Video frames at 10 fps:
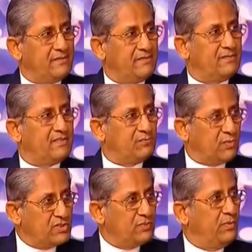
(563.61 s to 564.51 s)
as a
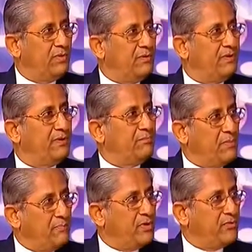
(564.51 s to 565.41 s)
responsible
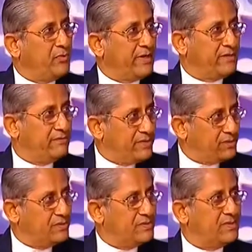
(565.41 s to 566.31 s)
member of United
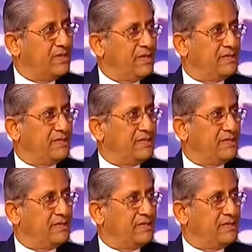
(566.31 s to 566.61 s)
Nations,